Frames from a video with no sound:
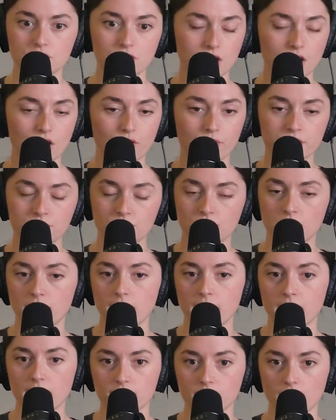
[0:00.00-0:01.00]
They go into it
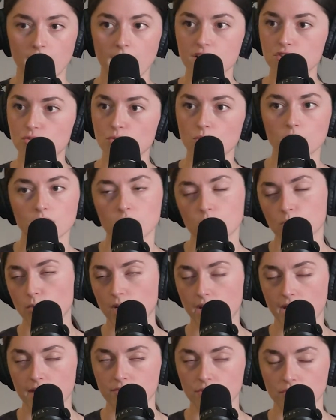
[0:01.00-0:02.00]
right after high school or
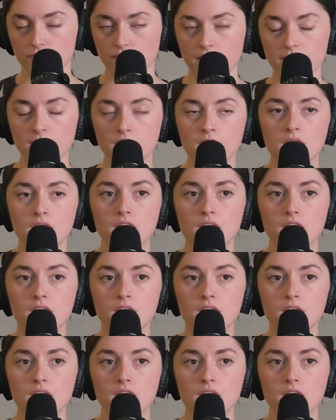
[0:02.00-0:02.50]
what have you, right?